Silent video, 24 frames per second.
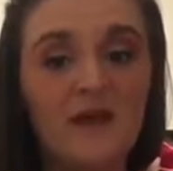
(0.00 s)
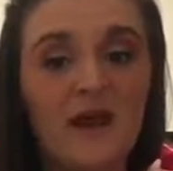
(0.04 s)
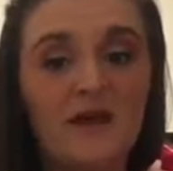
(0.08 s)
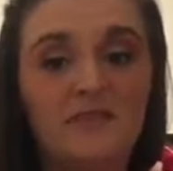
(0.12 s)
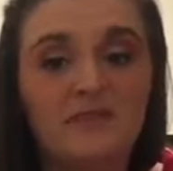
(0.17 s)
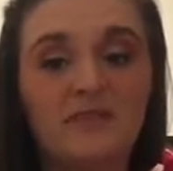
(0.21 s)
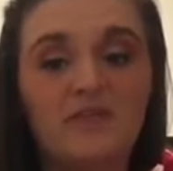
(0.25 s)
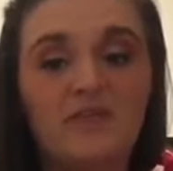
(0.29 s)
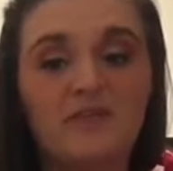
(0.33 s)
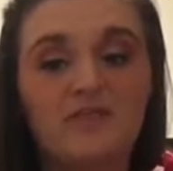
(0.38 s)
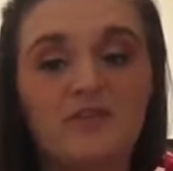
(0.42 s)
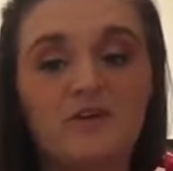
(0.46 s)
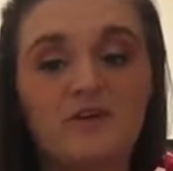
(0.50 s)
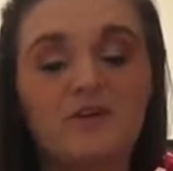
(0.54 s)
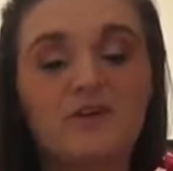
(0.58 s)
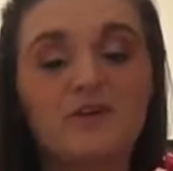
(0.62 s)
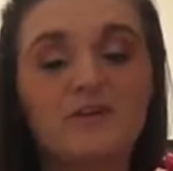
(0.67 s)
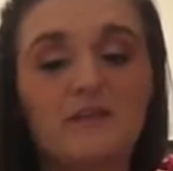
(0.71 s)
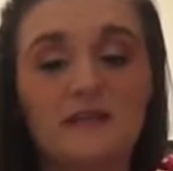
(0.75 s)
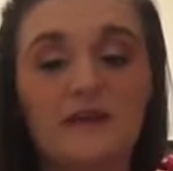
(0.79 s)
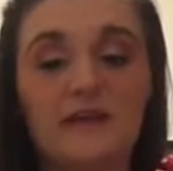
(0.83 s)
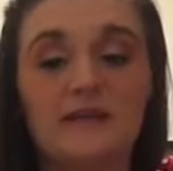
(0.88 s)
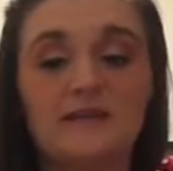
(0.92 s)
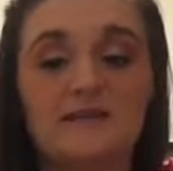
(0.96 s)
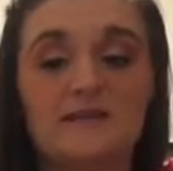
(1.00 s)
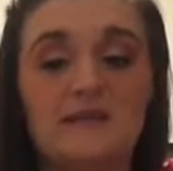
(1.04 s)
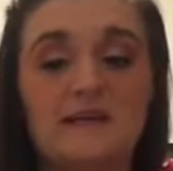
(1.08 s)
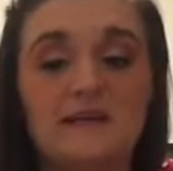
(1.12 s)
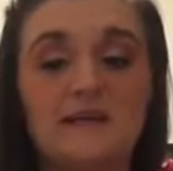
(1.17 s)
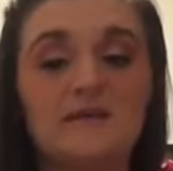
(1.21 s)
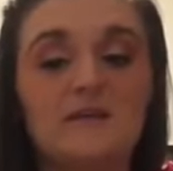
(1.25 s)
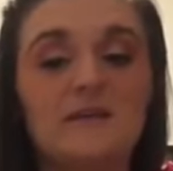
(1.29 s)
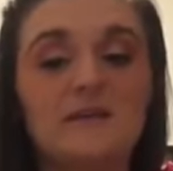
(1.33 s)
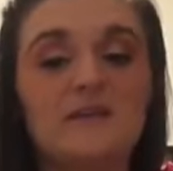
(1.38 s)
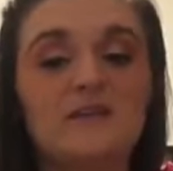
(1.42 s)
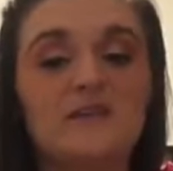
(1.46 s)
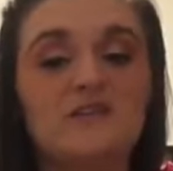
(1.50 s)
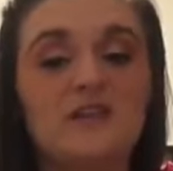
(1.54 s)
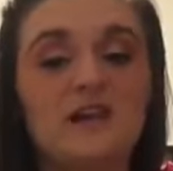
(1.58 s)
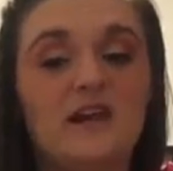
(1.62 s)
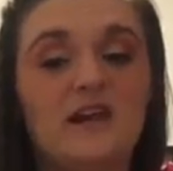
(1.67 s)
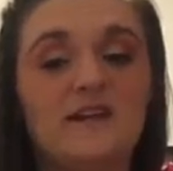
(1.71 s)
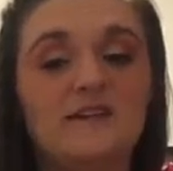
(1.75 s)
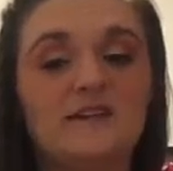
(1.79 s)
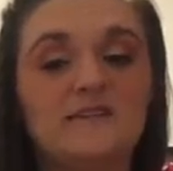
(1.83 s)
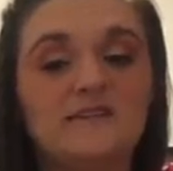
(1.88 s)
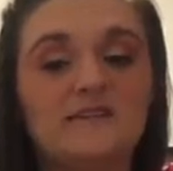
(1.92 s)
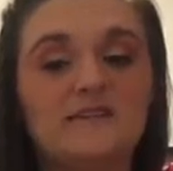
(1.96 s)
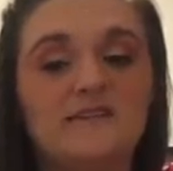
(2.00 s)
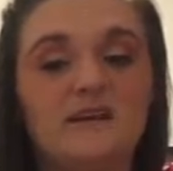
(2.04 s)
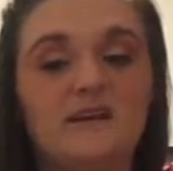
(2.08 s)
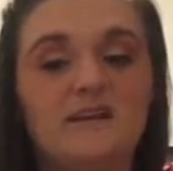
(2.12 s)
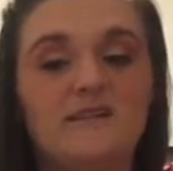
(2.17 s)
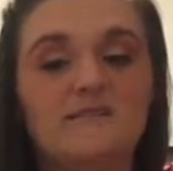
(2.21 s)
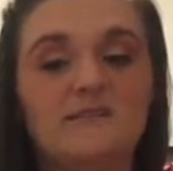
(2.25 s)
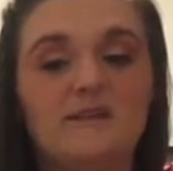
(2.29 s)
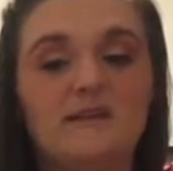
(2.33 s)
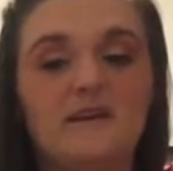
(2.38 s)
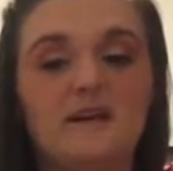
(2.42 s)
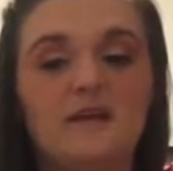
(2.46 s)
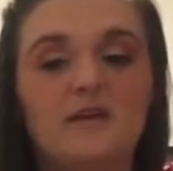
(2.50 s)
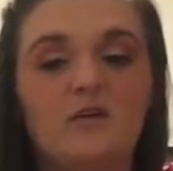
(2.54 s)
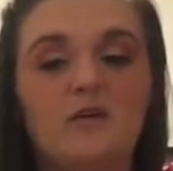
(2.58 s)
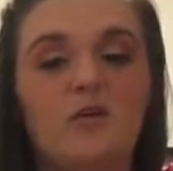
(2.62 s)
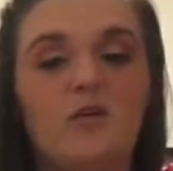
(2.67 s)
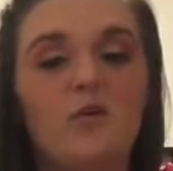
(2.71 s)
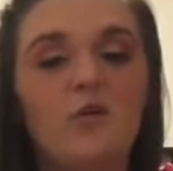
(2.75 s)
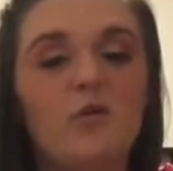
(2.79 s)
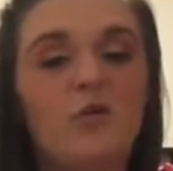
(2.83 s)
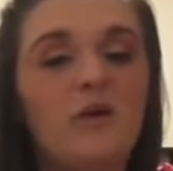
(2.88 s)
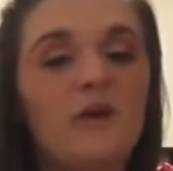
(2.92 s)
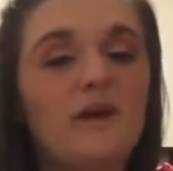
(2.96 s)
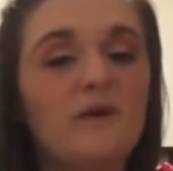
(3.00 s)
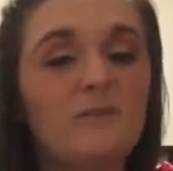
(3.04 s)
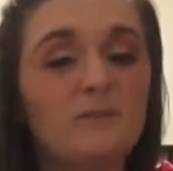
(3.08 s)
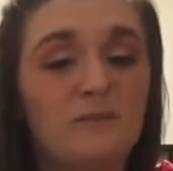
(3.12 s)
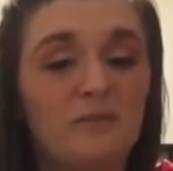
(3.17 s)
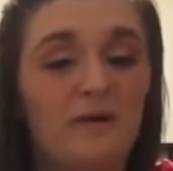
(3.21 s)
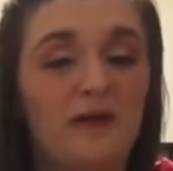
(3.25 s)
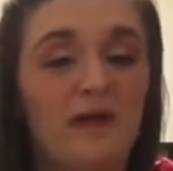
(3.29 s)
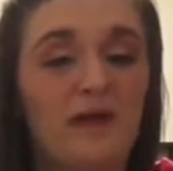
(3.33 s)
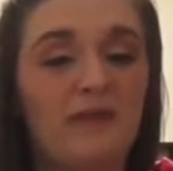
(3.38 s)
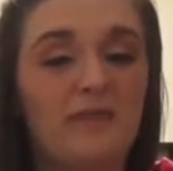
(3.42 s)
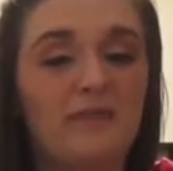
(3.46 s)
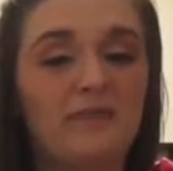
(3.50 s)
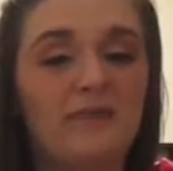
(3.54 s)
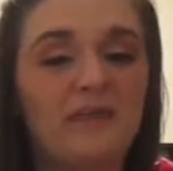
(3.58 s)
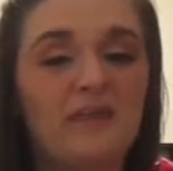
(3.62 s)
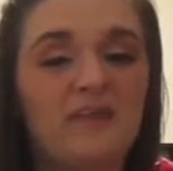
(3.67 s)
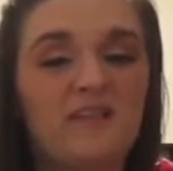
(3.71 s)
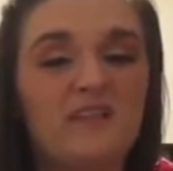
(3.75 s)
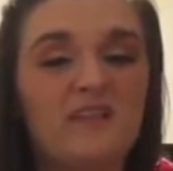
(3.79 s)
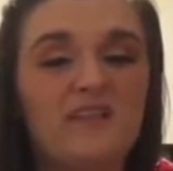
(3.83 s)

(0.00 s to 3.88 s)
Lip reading: At the third landing, Jack sucked in a quick breath.